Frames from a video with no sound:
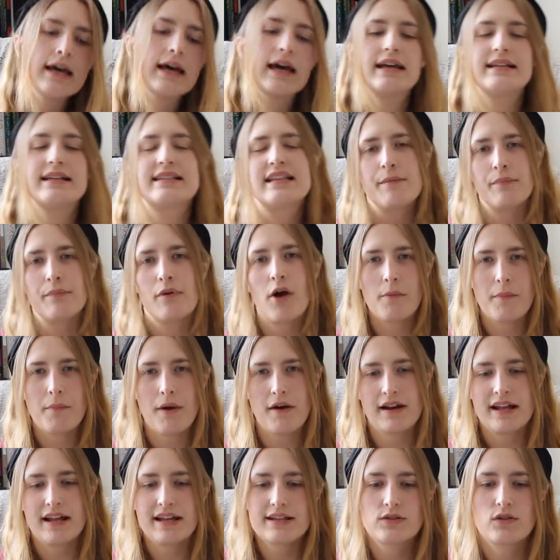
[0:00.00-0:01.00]
It's set
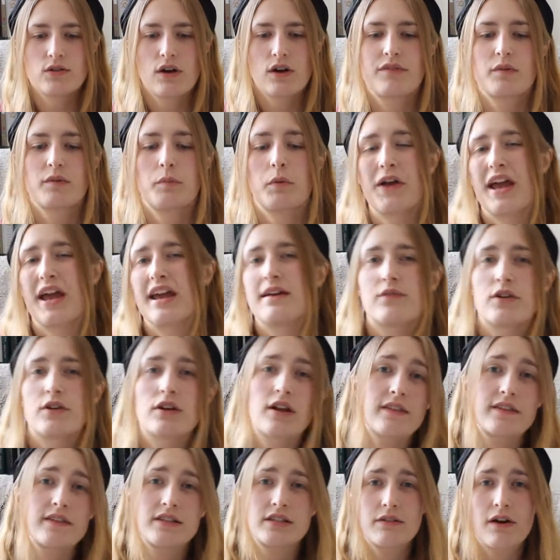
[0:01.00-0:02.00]
primarily in
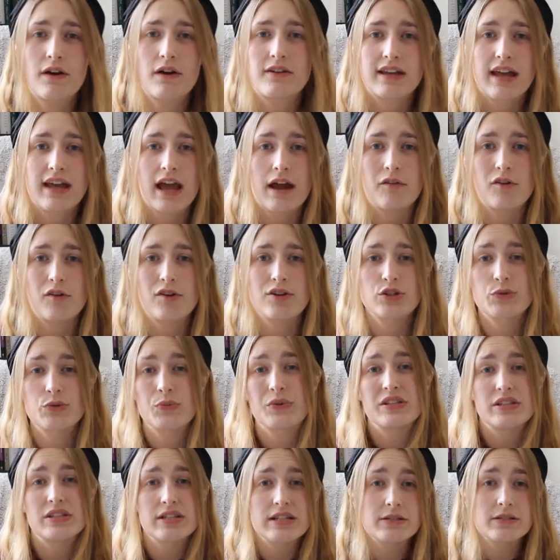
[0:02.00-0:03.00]
Stratford-upon-Avon and the surrounding areas,
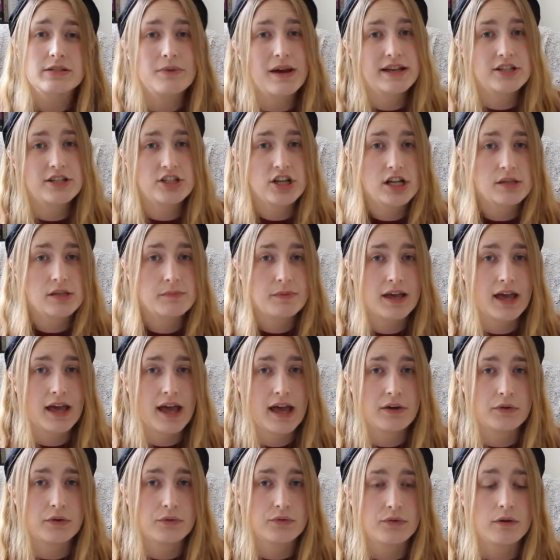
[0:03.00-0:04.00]
which is where Shakespeare
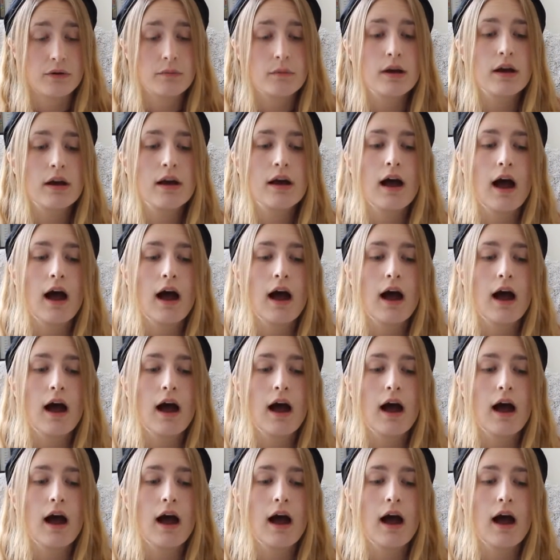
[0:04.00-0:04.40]
hailed from,